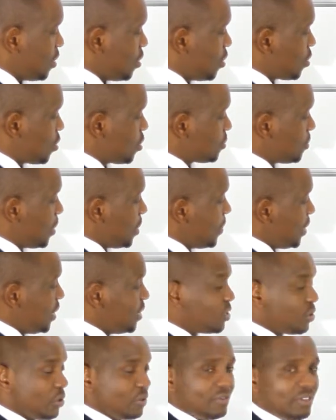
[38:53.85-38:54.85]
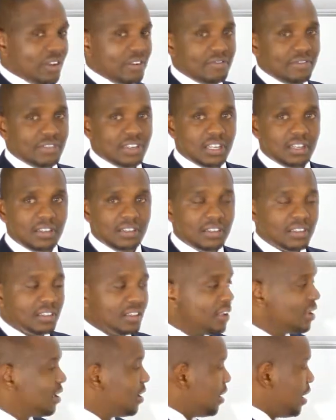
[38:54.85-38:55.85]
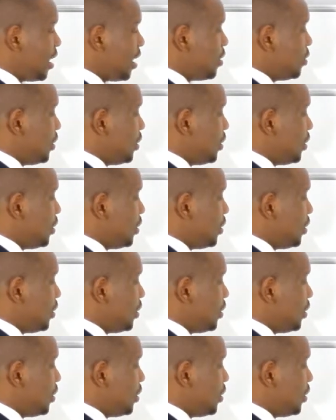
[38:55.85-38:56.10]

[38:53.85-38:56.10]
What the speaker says: Because maybe it's on 15th and